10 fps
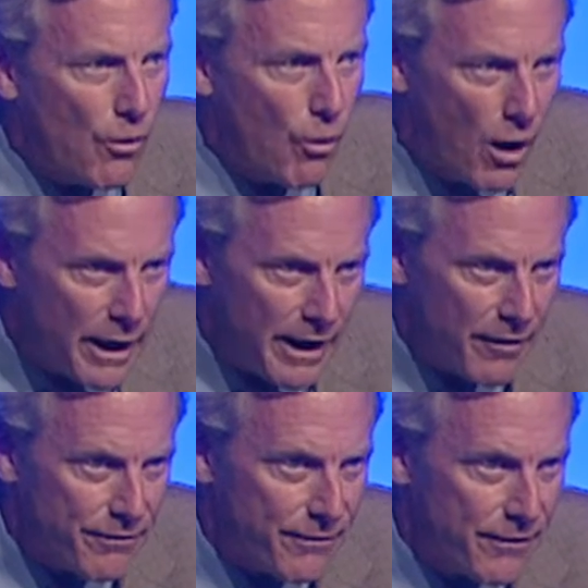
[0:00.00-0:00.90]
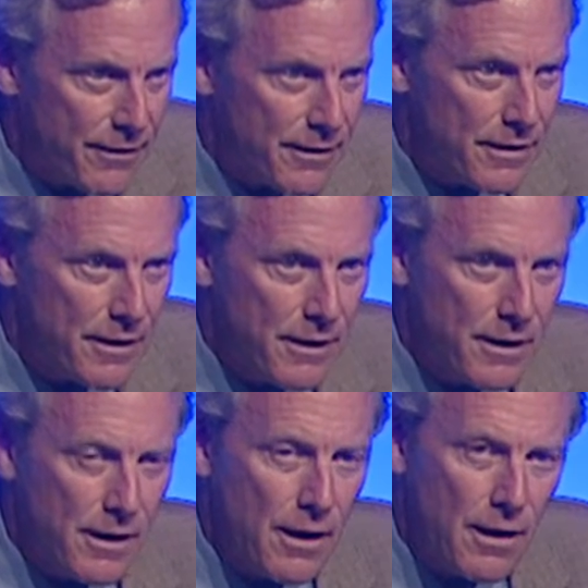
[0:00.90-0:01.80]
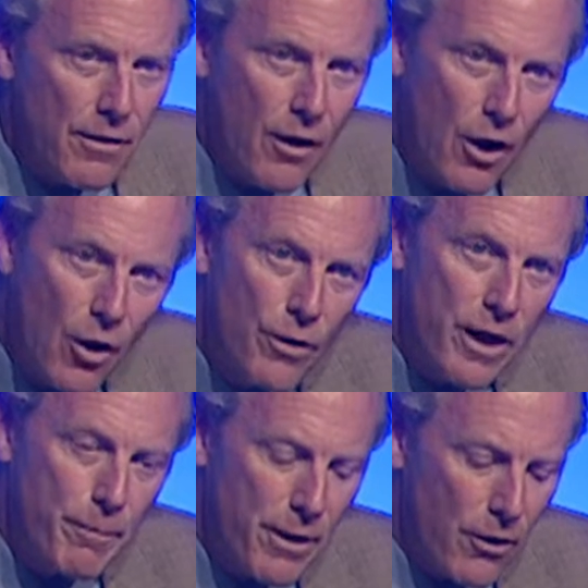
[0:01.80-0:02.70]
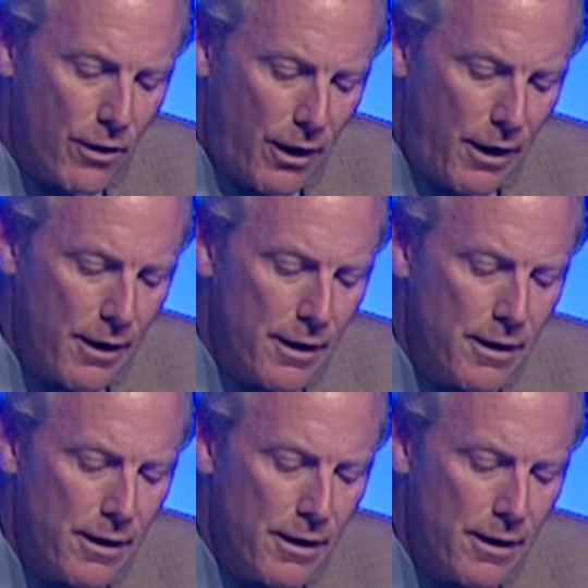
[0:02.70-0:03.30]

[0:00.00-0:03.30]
What if the hokey pokey